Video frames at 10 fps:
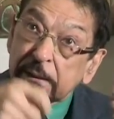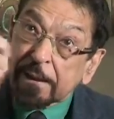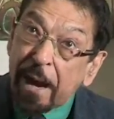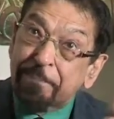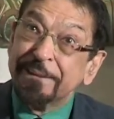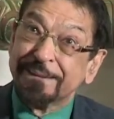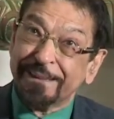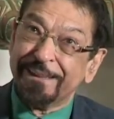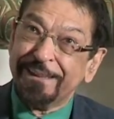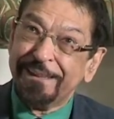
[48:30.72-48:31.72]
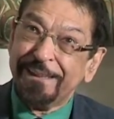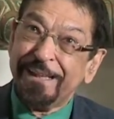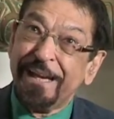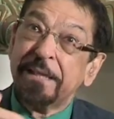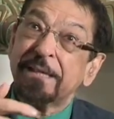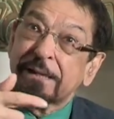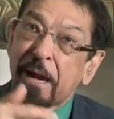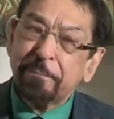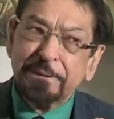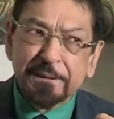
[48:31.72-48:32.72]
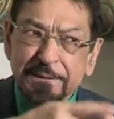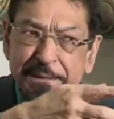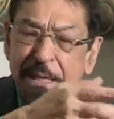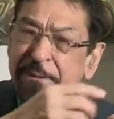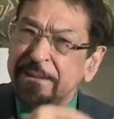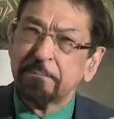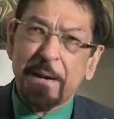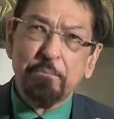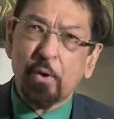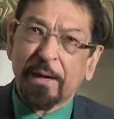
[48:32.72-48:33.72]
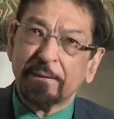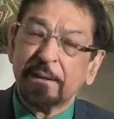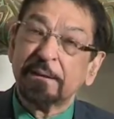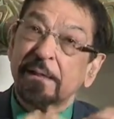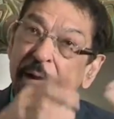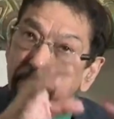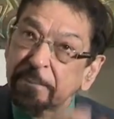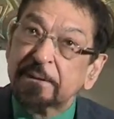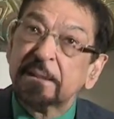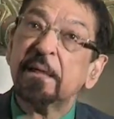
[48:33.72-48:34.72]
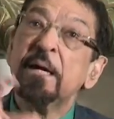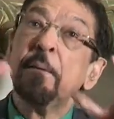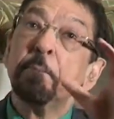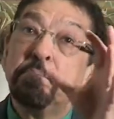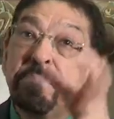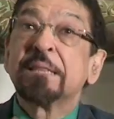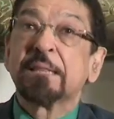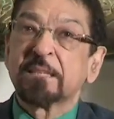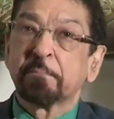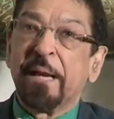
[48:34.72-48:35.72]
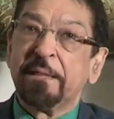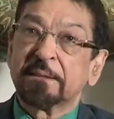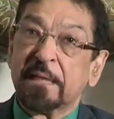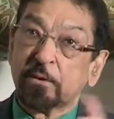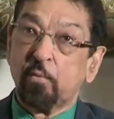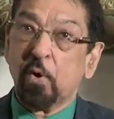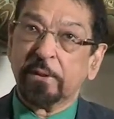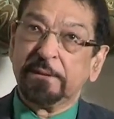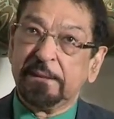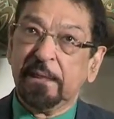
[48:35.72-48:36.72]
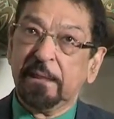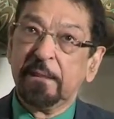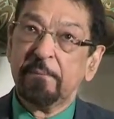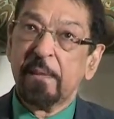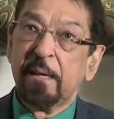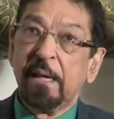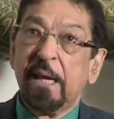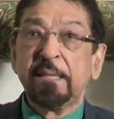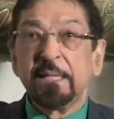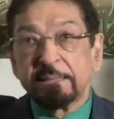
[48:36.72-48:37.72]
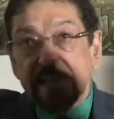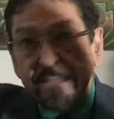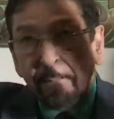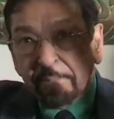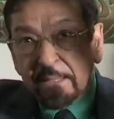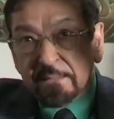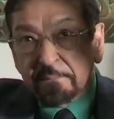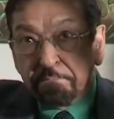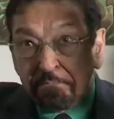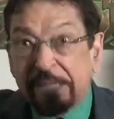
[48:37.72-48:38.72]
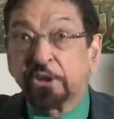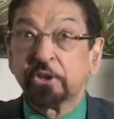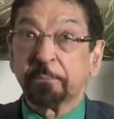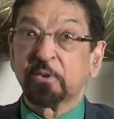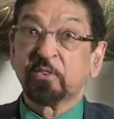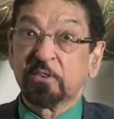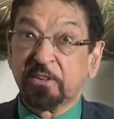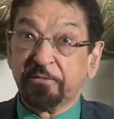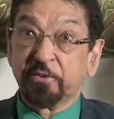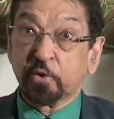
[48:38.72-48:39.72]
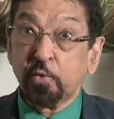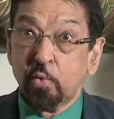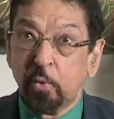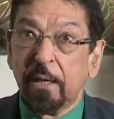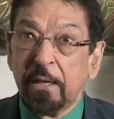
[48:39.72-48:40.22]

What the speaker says: carpenter. And the carpenter's name is in my book, I think. The carpenter built this place as a volunteer. And they set up this makeshift school.